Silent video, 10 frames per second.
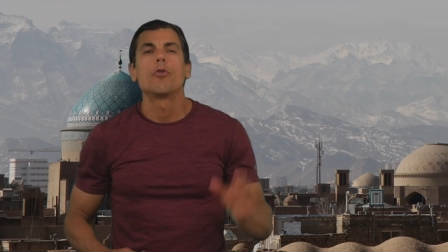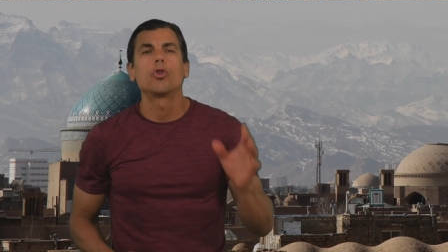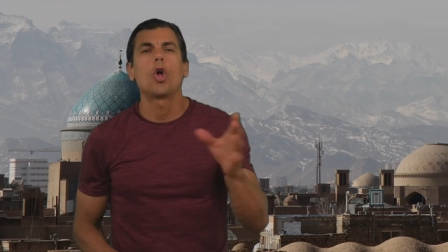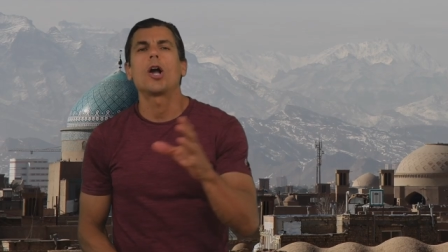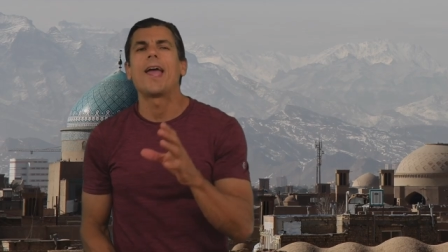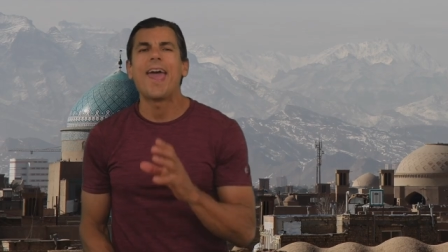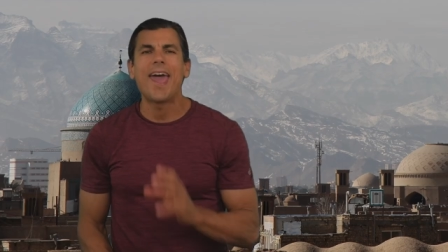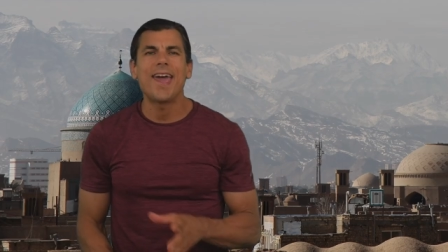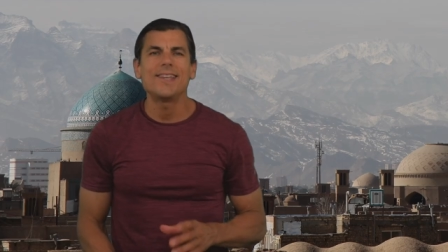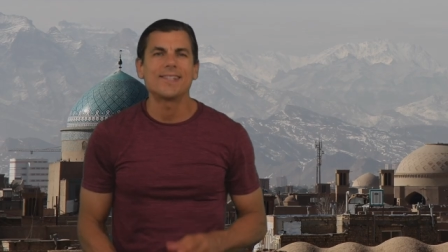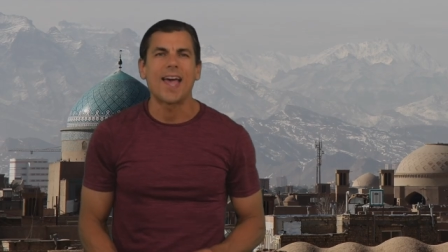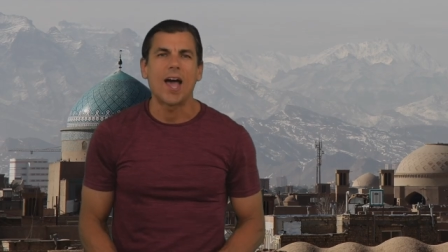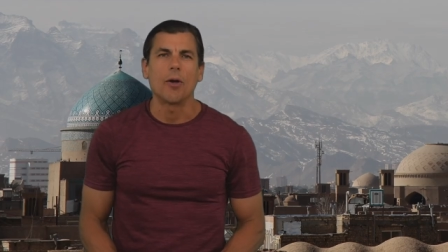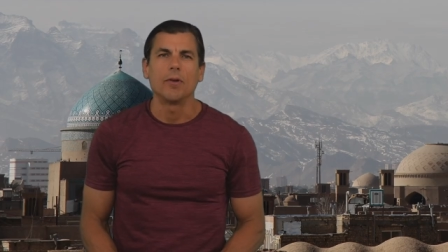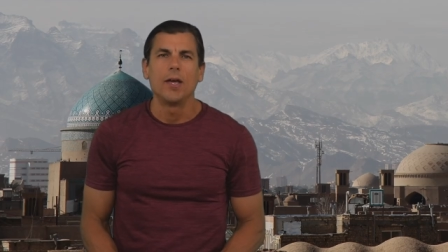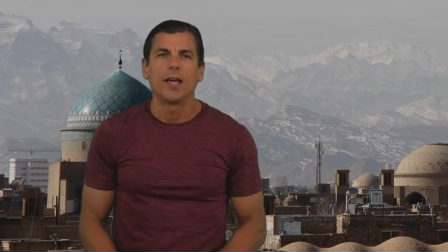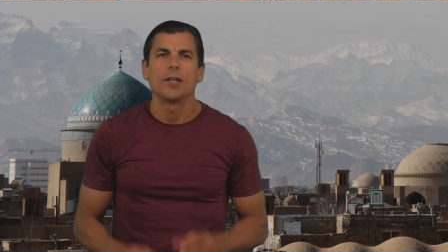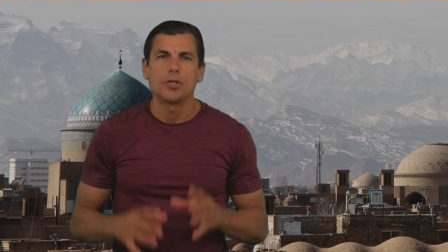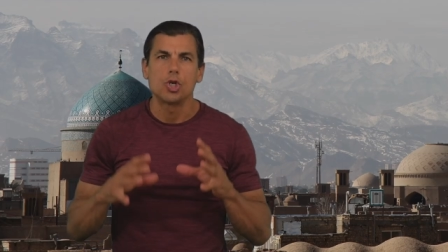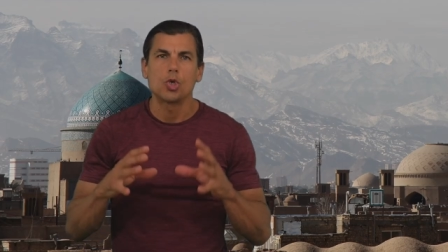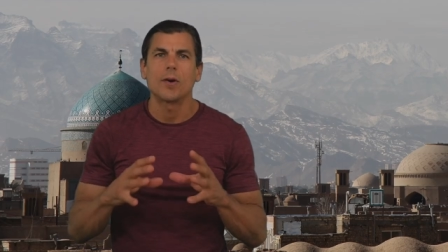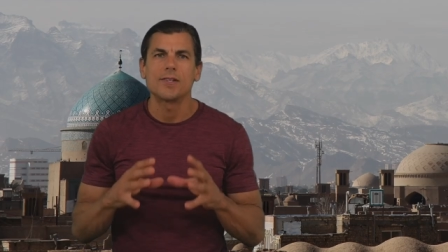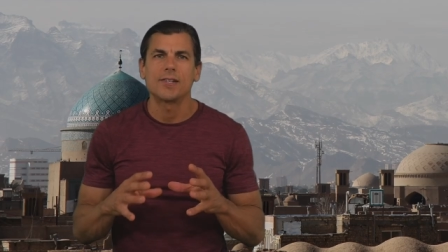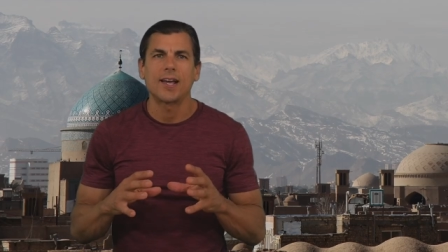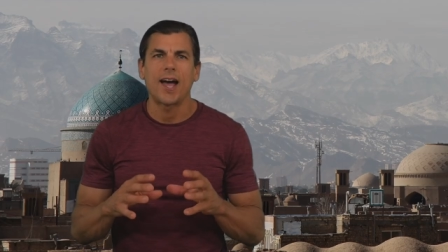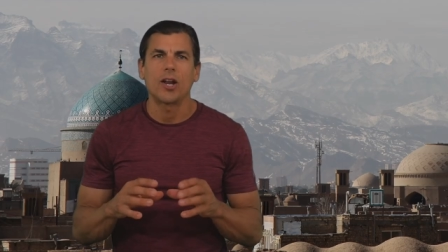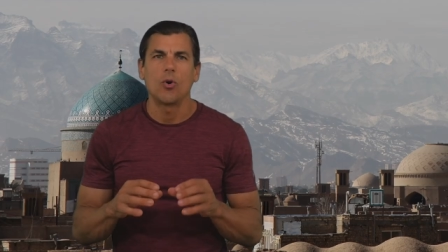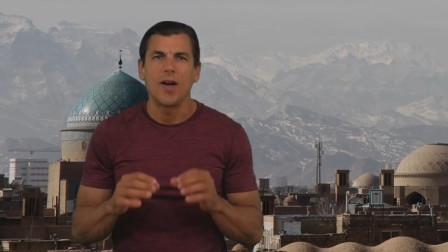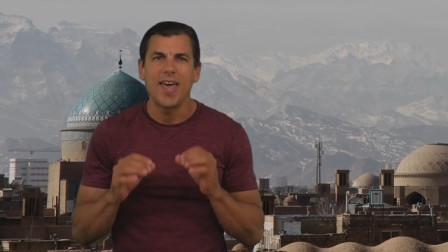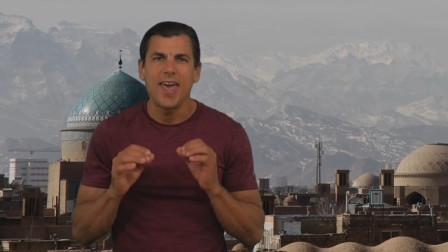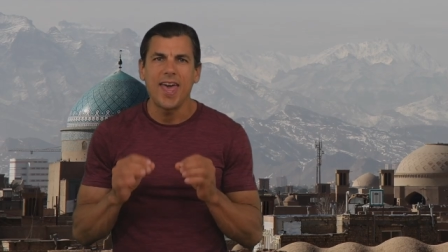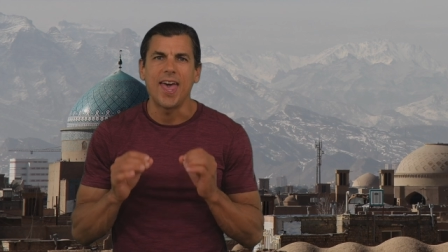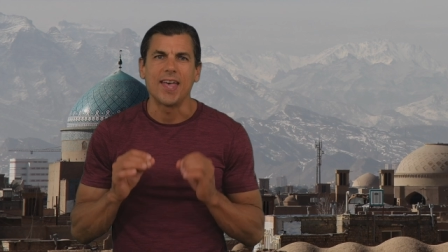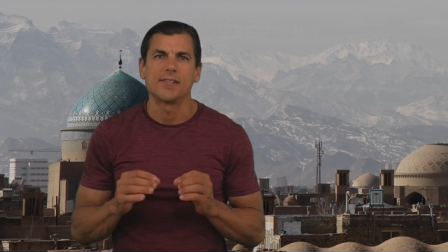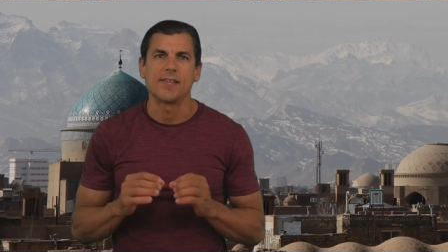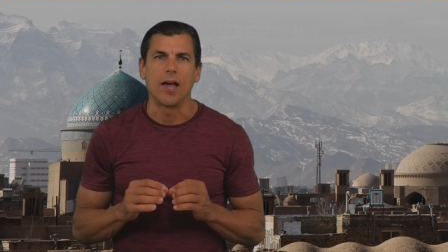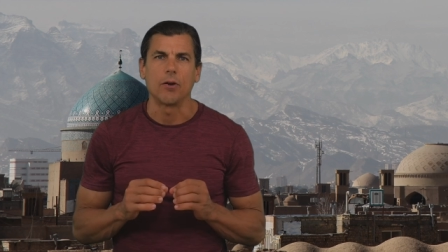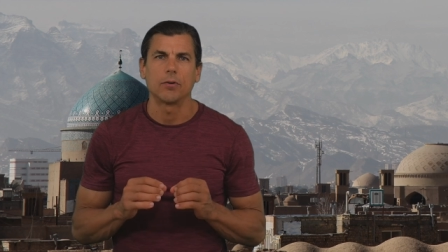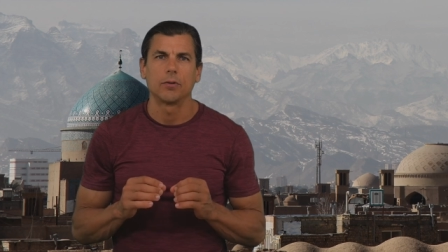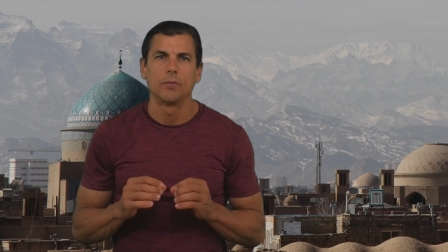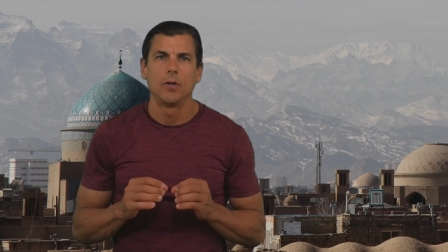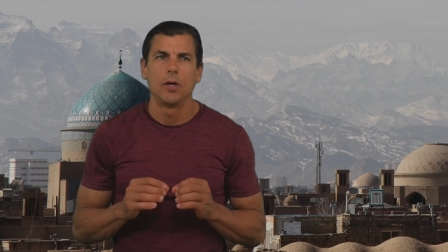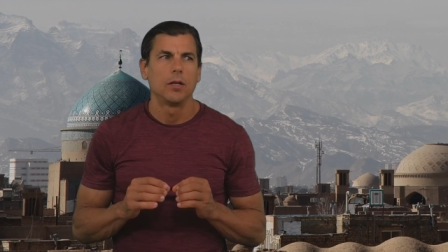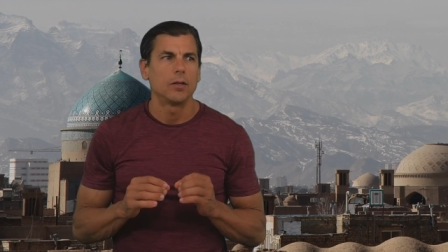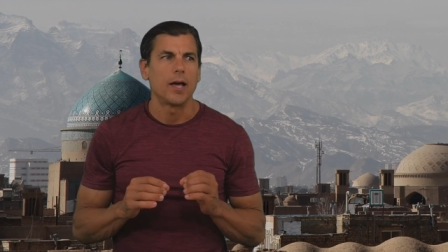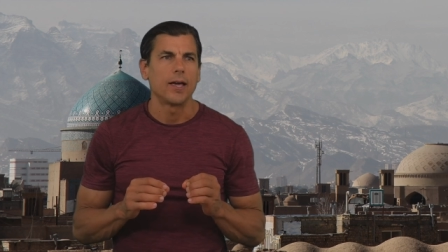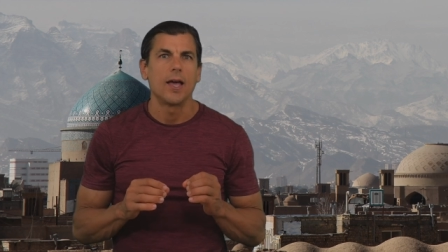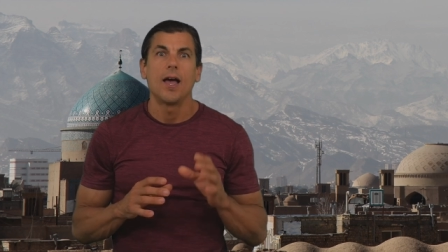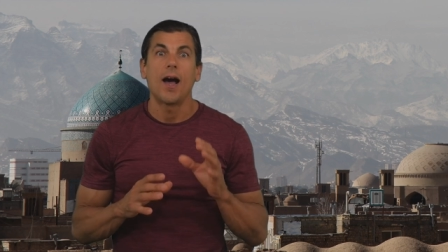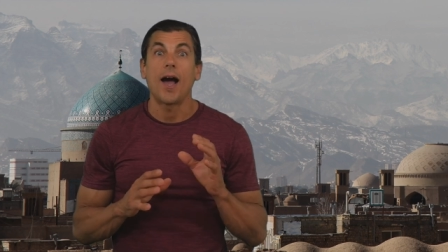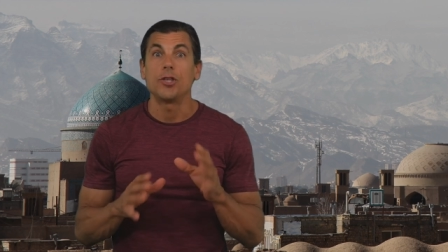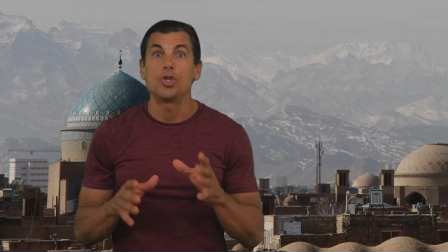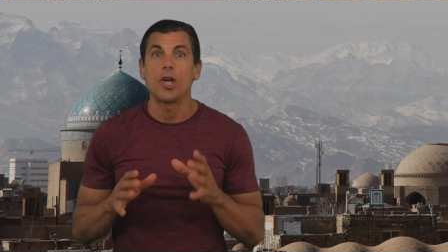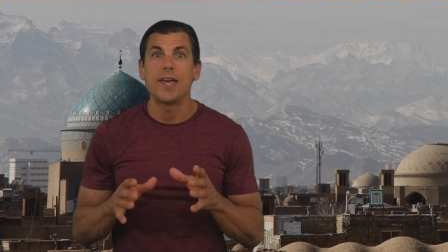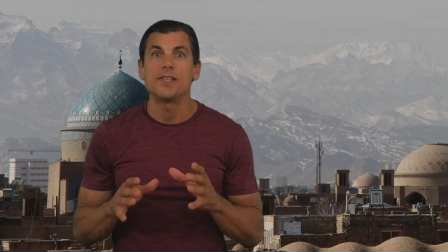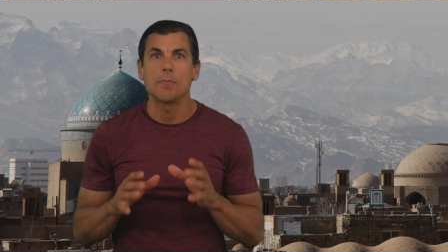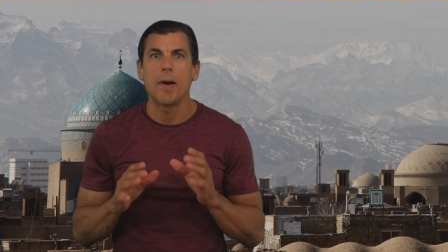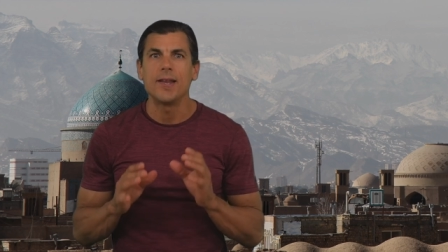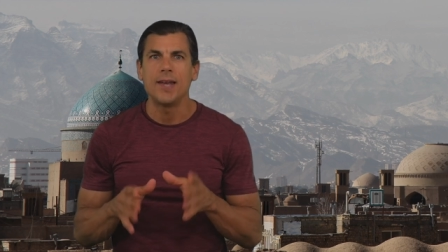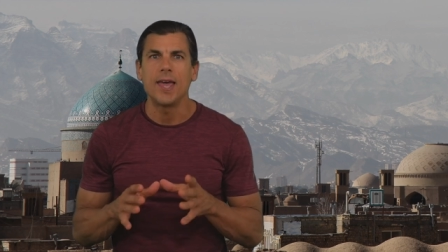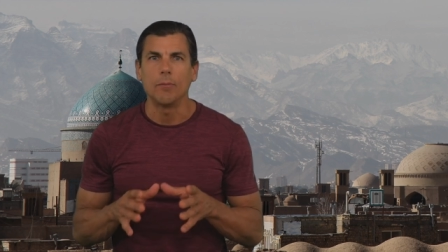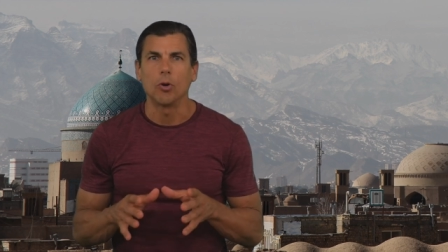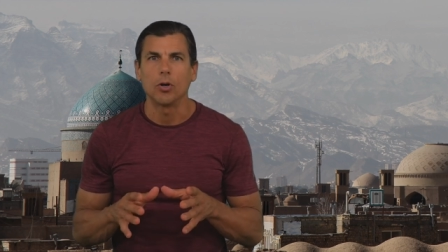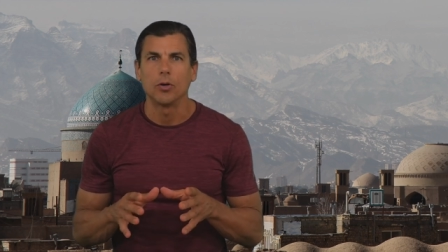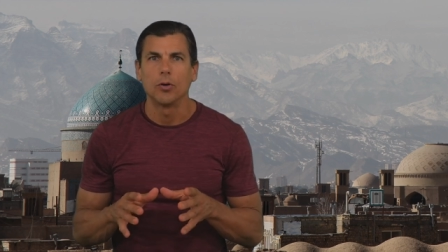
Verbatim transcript: The long A sound gets a short staccato E sound. Like, I chased my neighbor.